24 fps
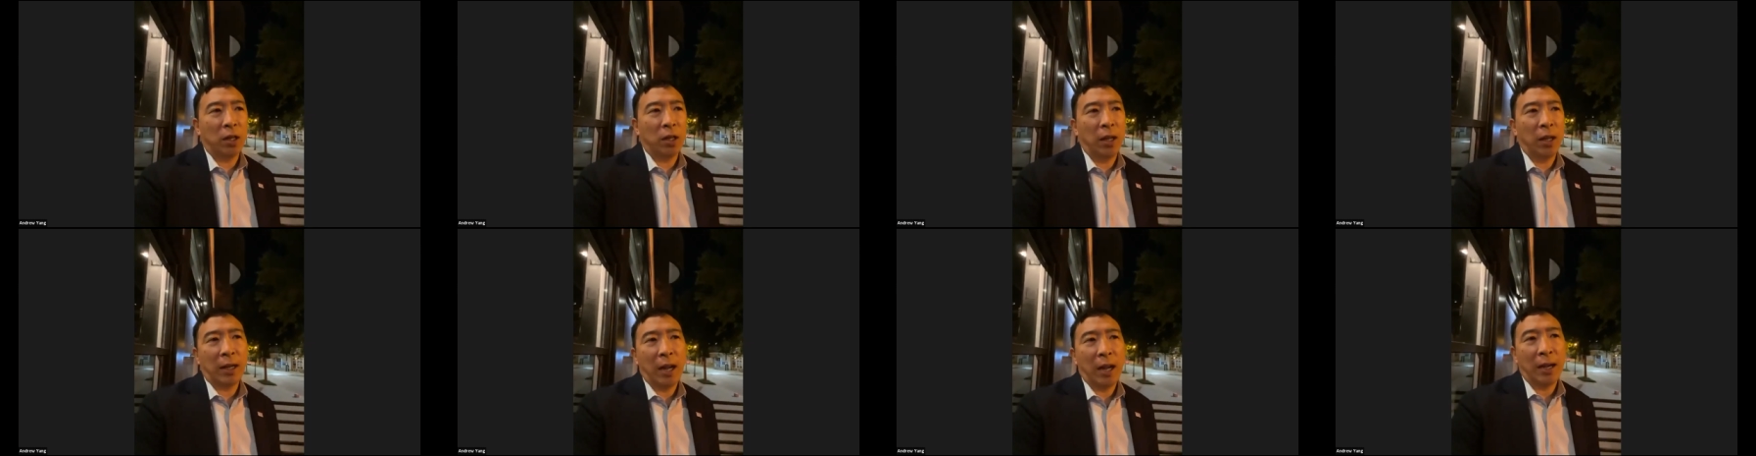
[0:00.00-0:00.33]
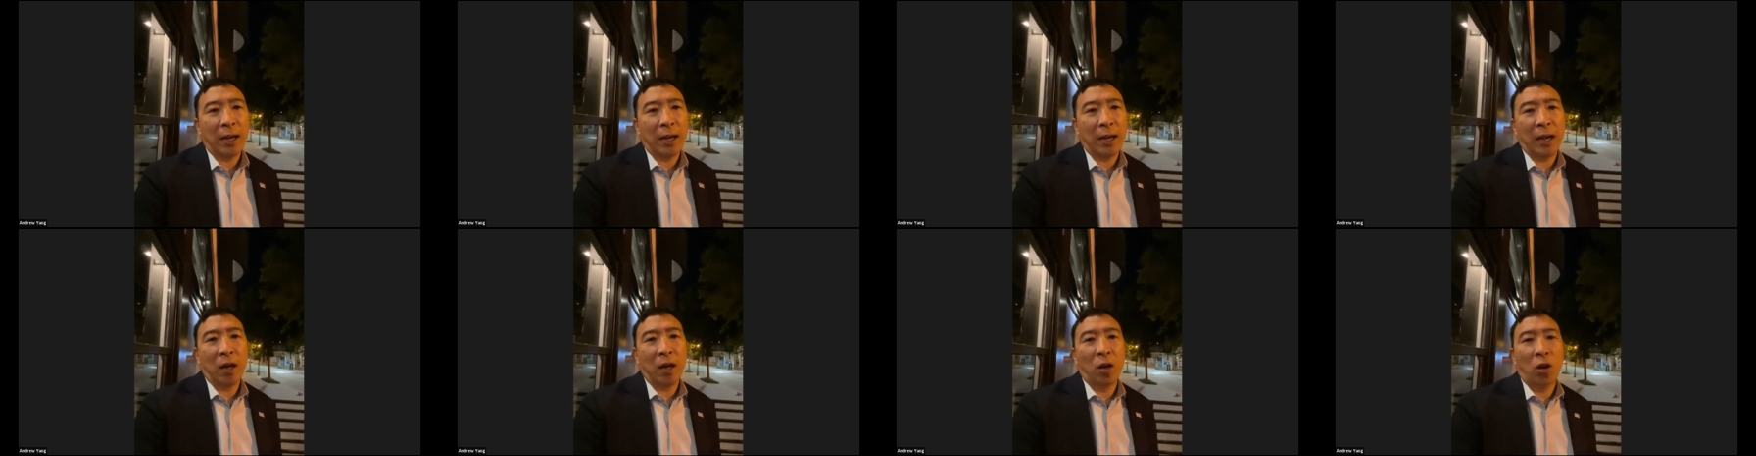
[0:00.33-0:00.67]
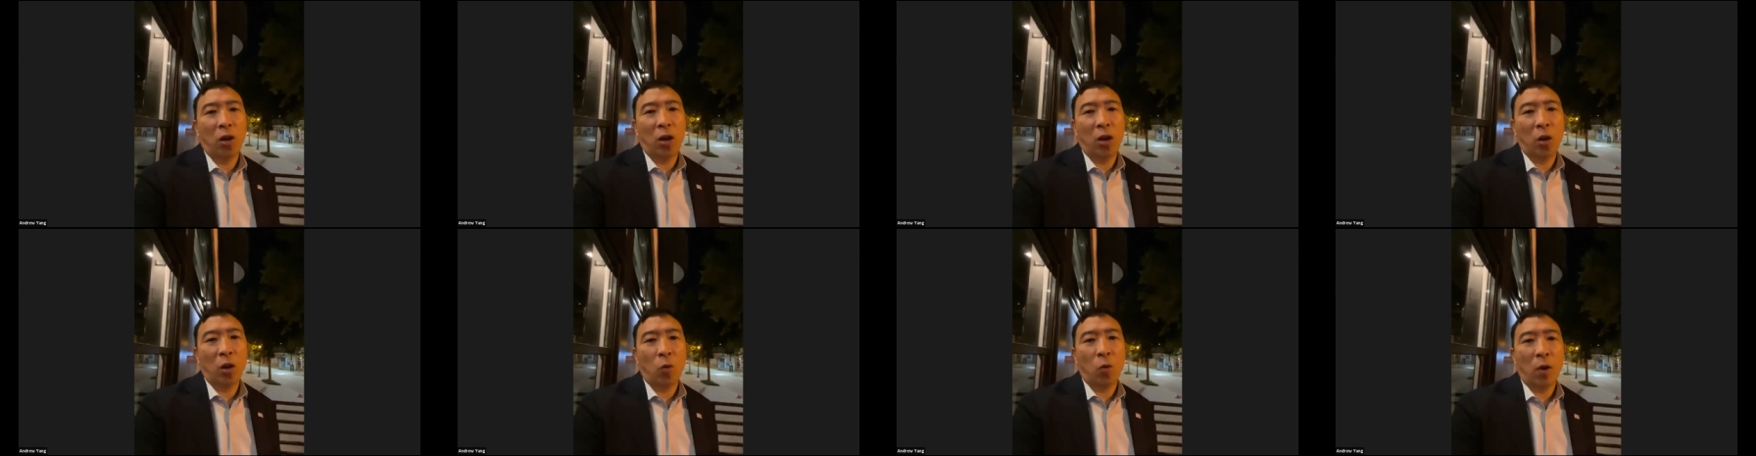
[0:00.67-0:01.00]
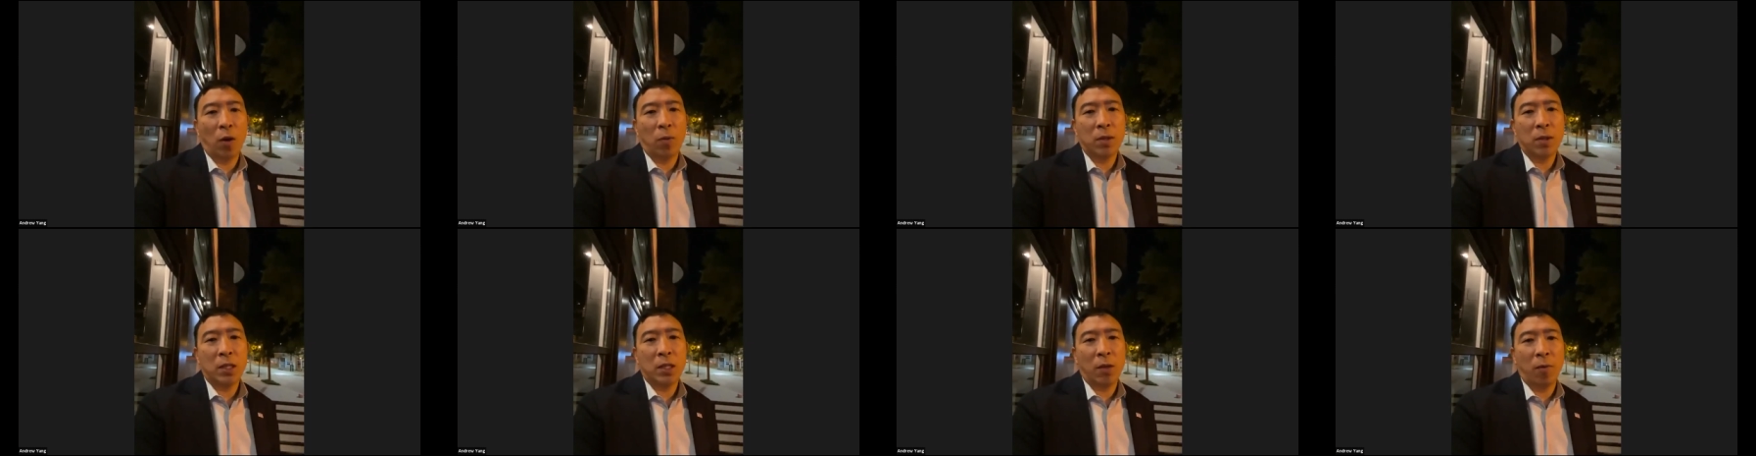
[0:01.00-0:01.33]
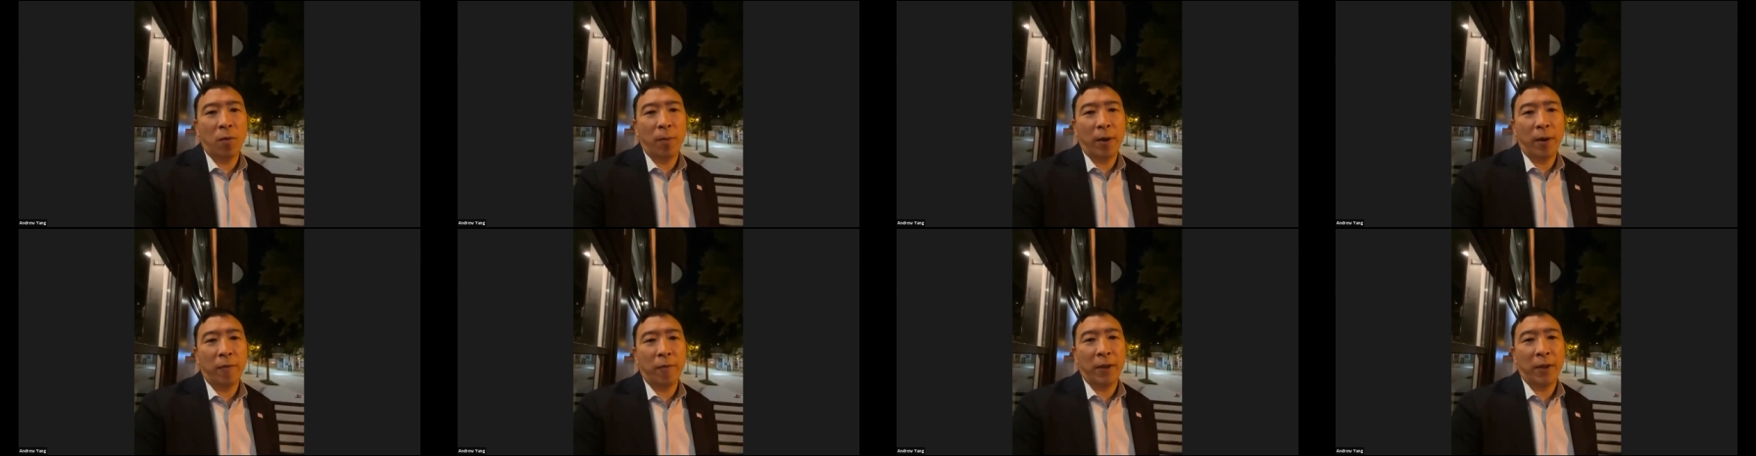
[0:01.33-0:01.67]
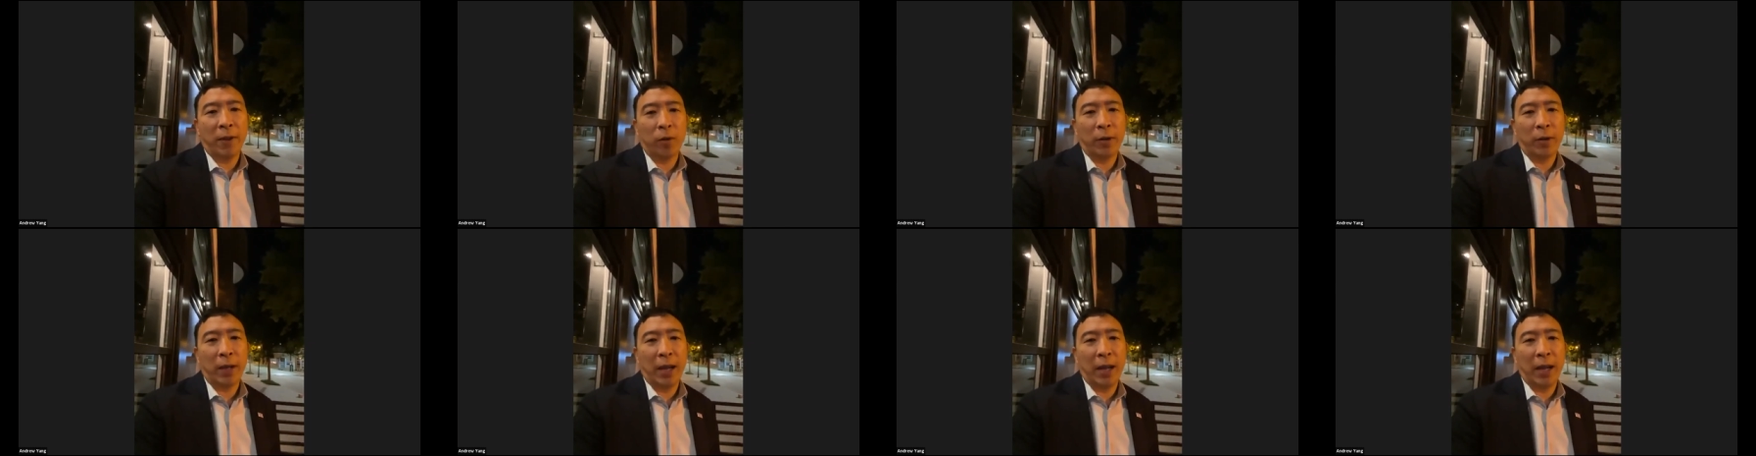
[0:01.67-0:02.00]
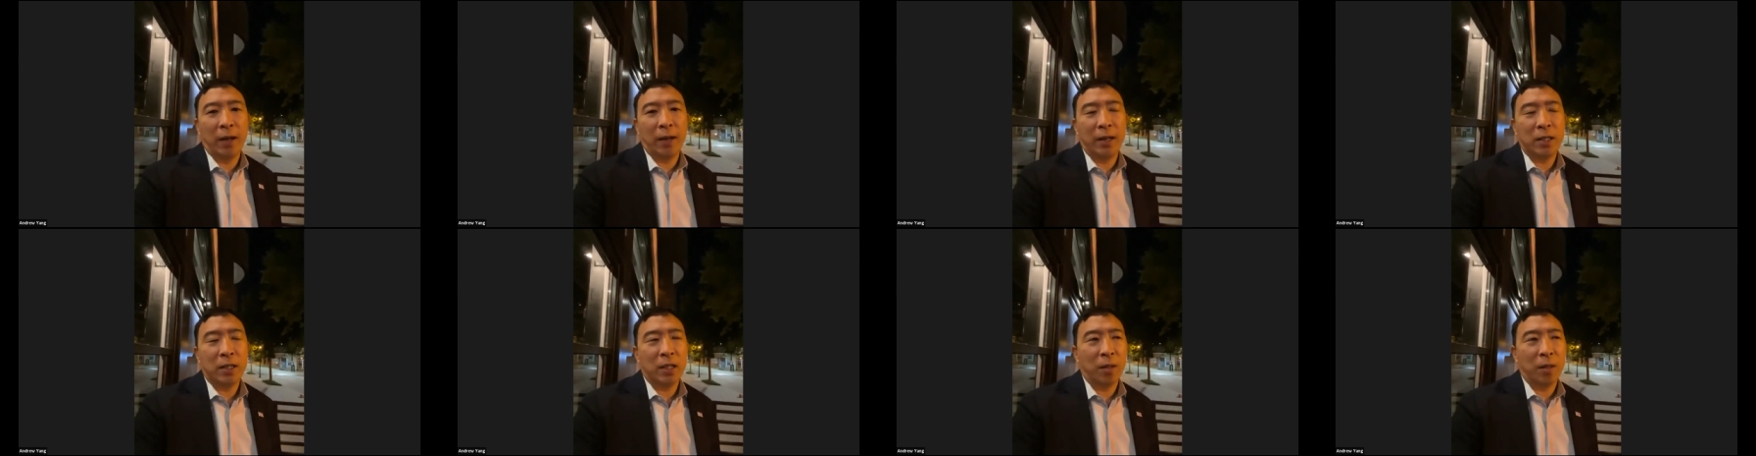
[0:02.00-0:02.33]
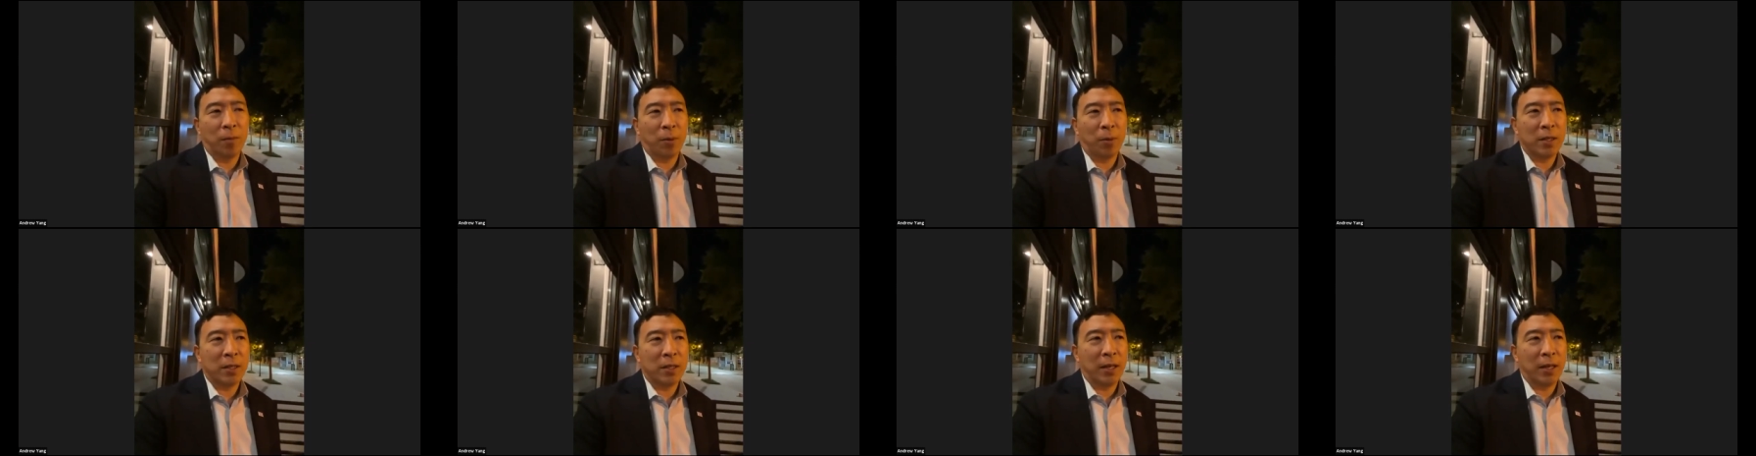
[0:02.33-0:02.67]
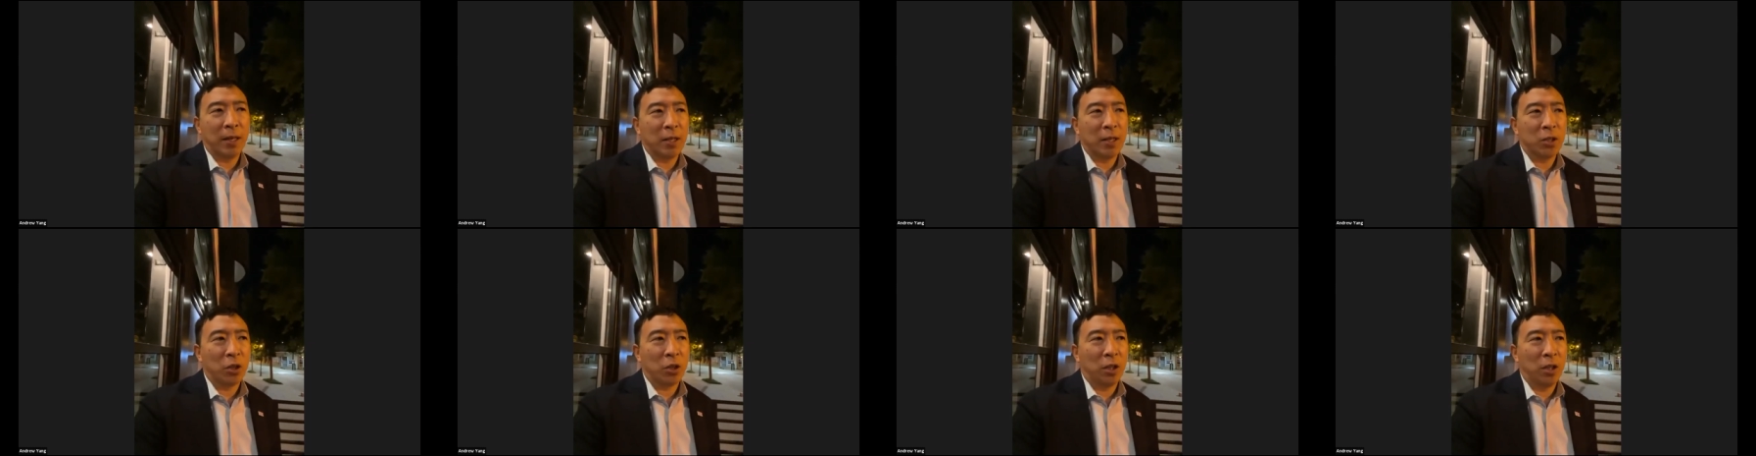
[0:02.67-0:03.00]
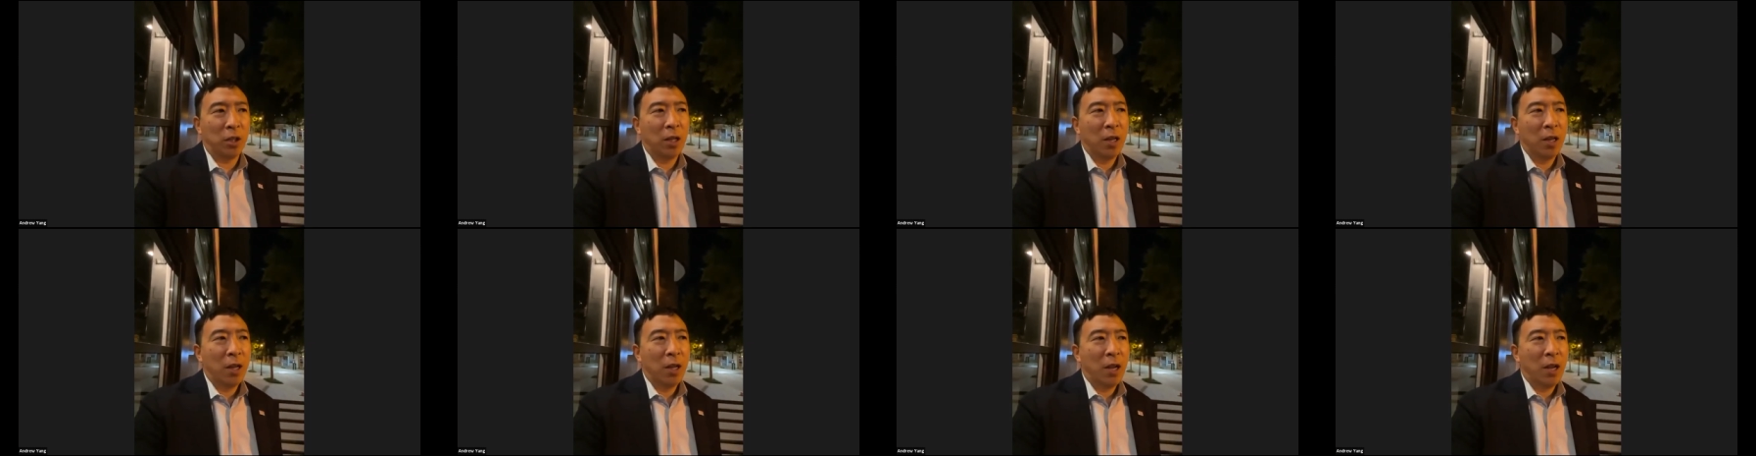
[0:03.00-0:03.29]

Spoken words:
Like, I got along well with some of my fellow candidates in the presidential,